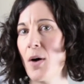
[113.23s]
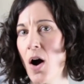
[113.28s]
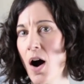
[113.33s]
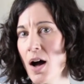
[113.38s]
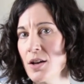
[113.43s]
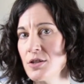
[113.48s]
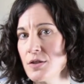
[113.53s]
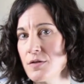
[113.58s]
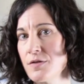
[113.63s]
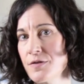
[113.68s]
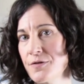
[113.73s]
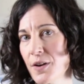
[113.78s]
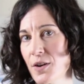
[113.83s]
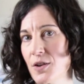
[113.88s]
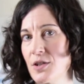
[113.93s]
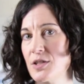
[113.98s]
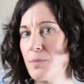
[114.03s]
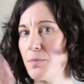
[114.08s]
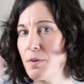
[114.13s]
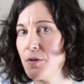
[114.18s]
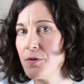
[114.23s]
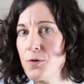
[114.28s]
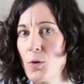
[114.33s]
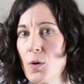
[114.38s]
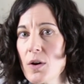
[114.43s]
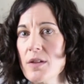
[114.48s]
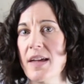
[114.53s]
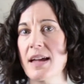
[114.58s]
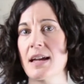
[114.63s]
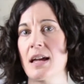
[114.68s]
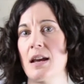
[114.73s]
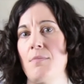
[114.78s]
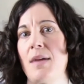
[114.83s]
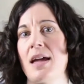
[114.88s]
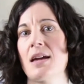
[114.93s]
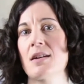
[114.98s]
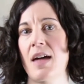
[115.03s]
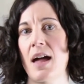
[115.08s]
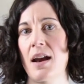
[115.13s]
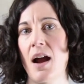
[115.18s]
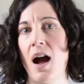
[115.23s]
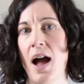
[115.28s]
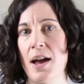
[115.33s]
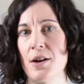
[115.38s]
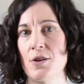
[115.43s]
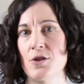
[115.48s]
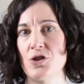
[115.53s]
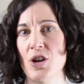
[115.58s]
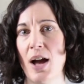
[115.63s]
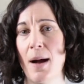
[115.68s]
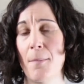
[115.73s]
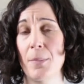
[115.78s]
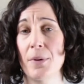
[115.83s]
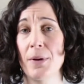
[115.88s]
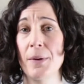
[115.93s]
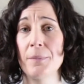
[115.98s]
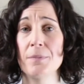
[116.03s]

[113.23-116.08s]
onto first before they can make that higher jump.